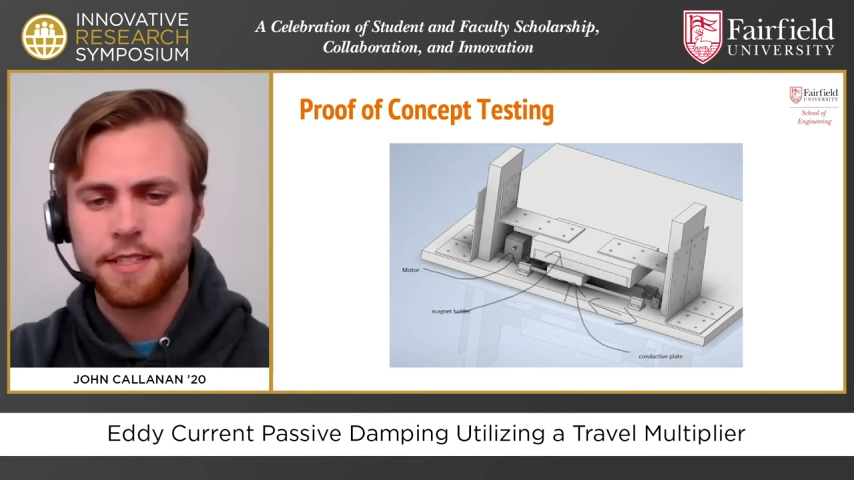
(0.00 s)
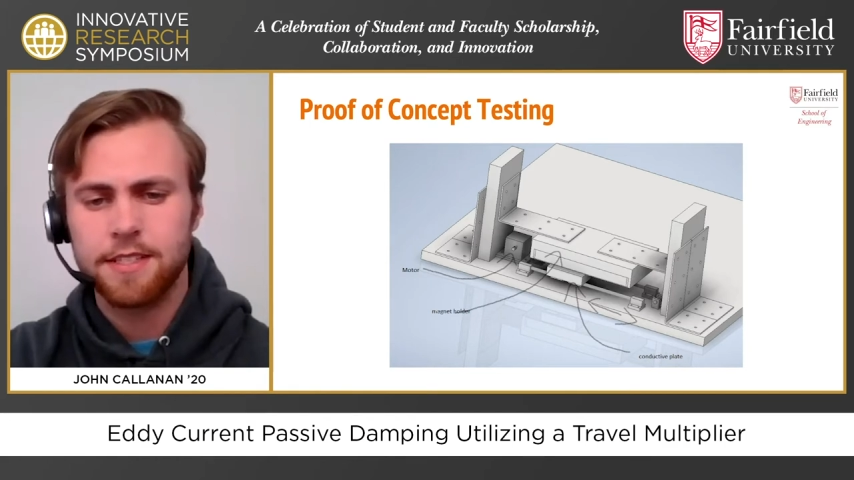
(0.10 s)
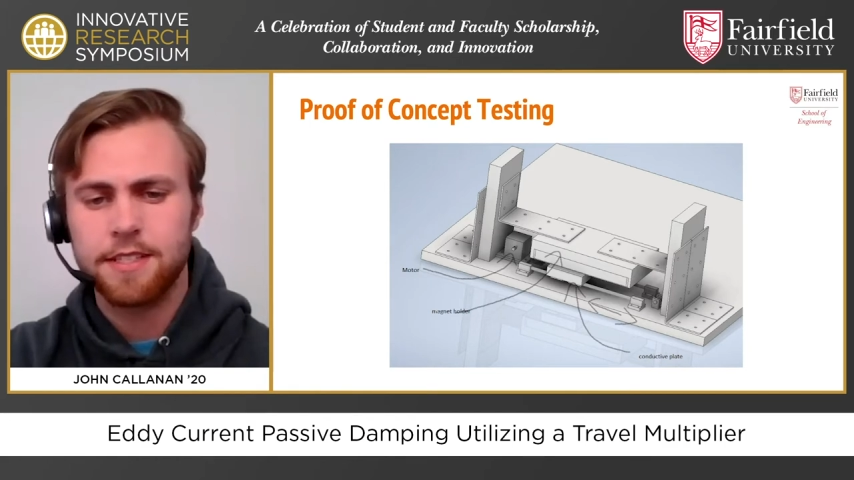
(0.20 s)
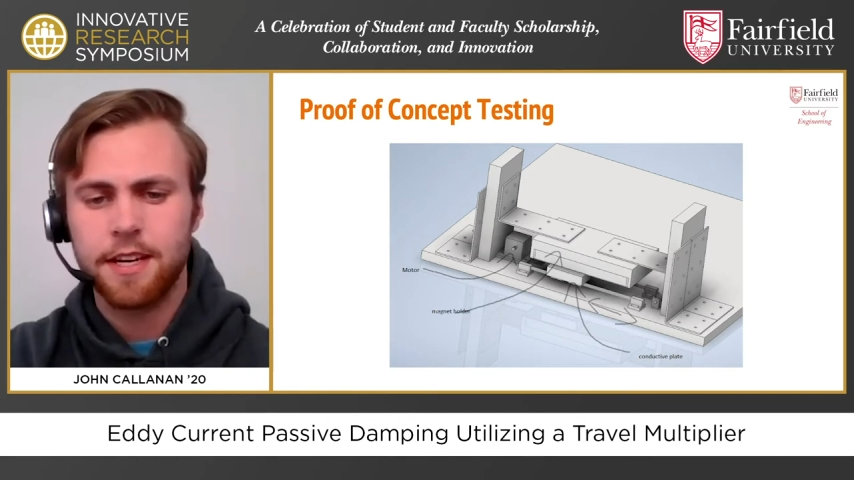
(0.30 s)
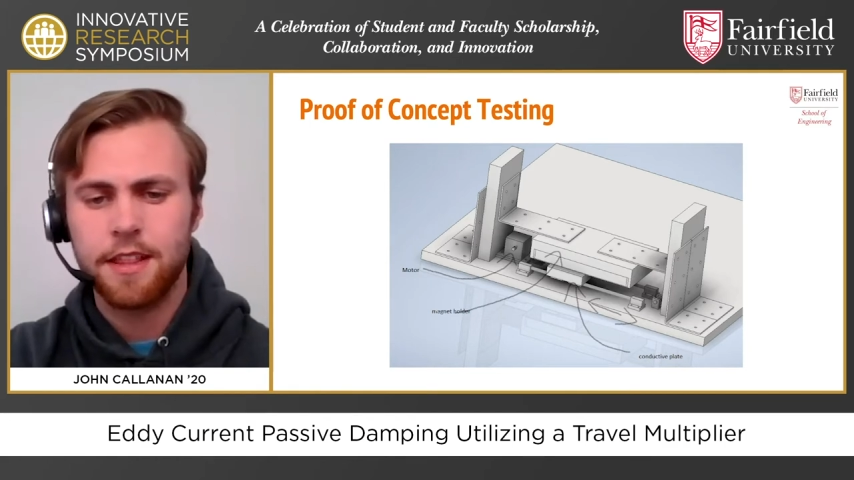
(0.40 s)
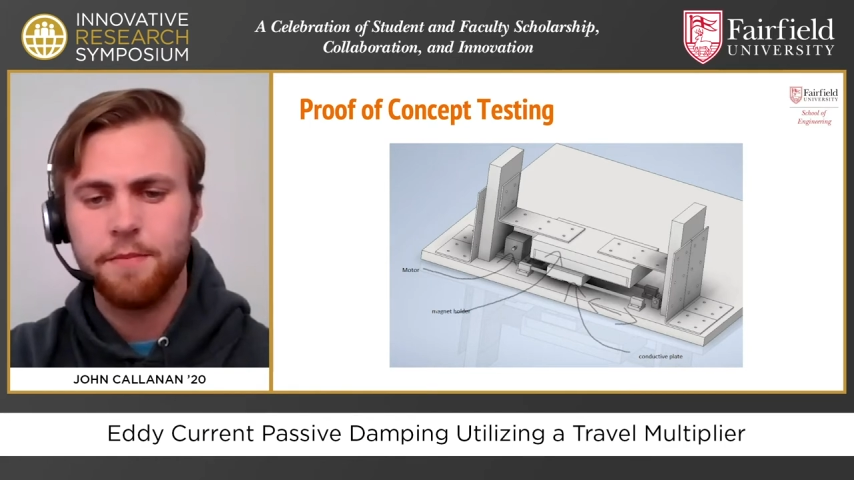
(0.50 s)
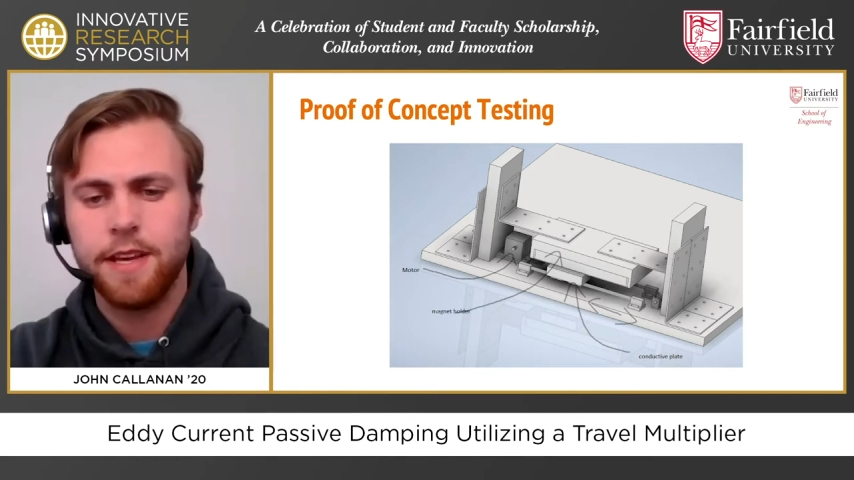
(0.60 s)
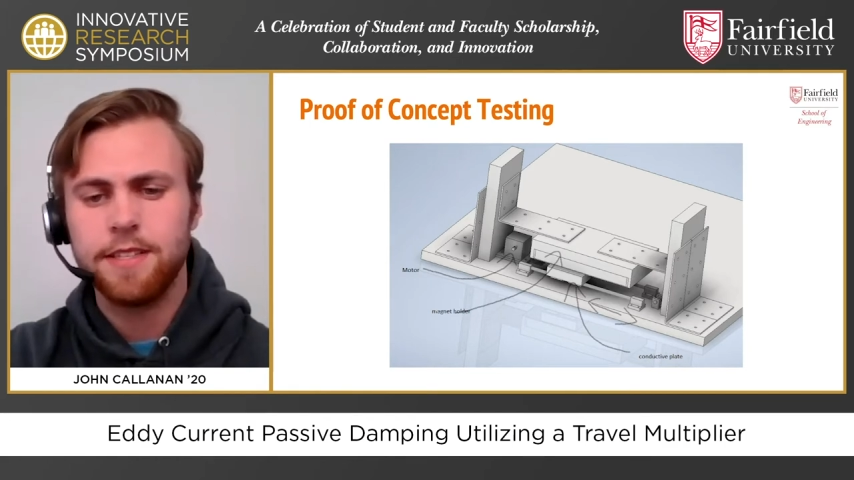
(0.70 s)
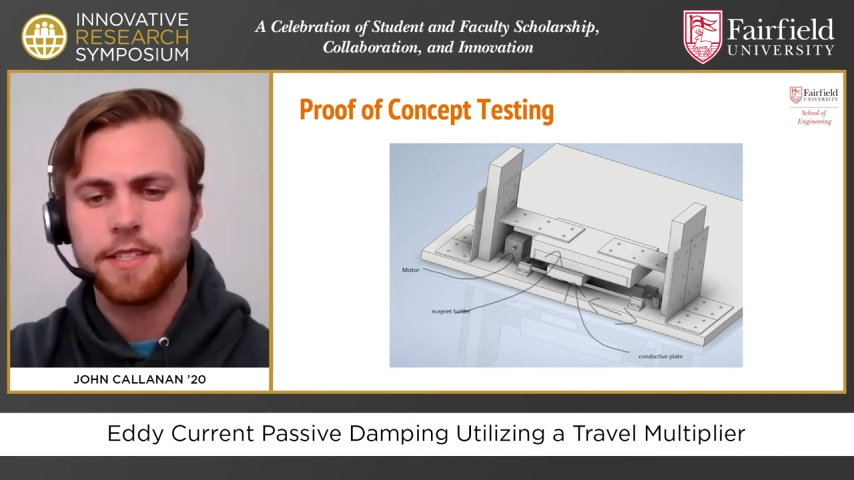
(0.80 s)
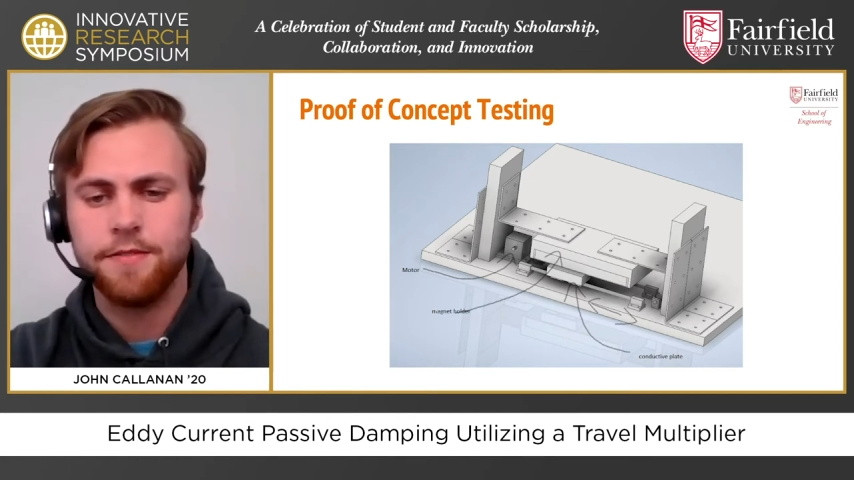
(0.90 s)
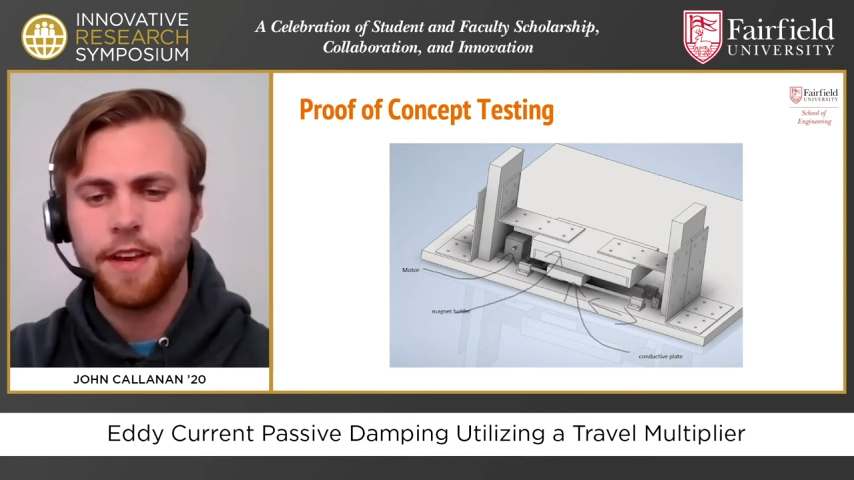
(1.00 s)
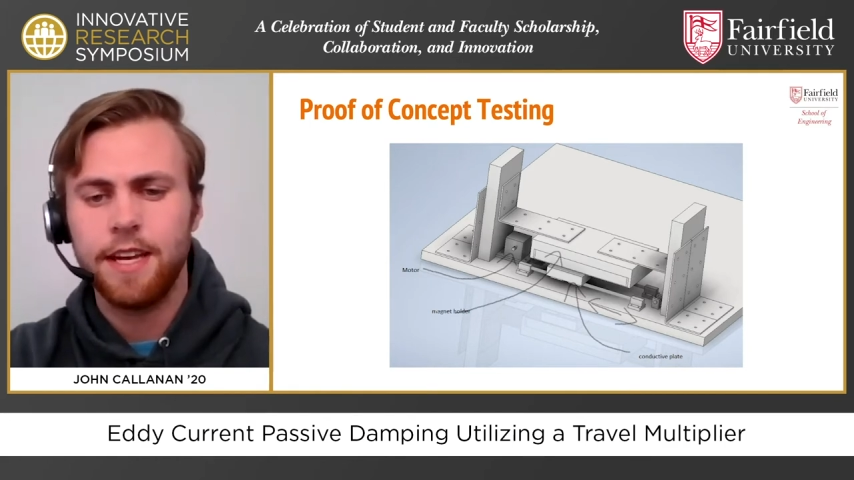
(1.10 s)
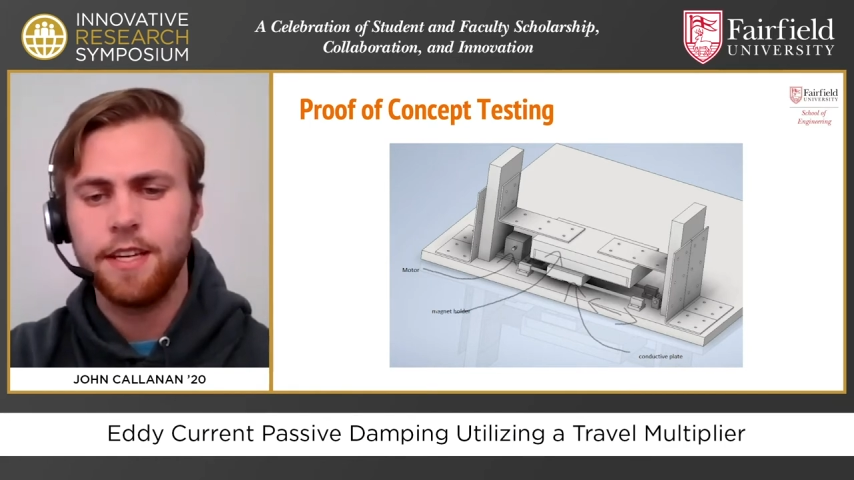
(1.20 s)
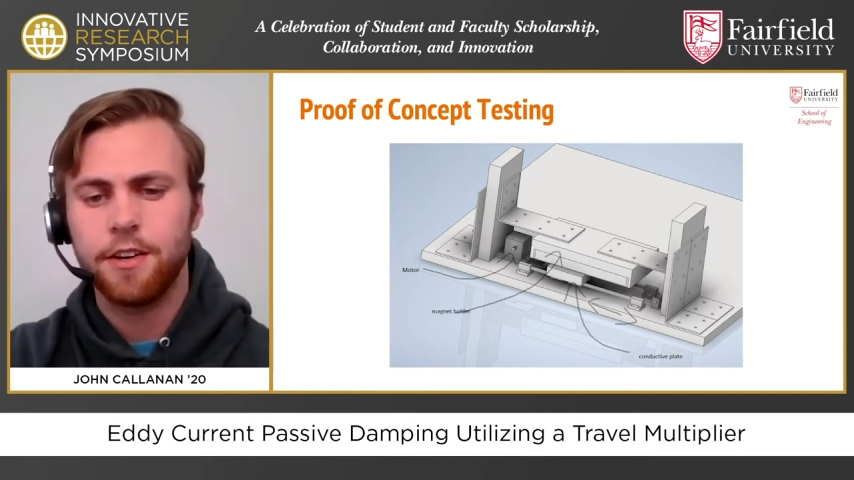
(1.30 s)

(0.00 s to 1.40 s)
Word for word: to study the basics of eddy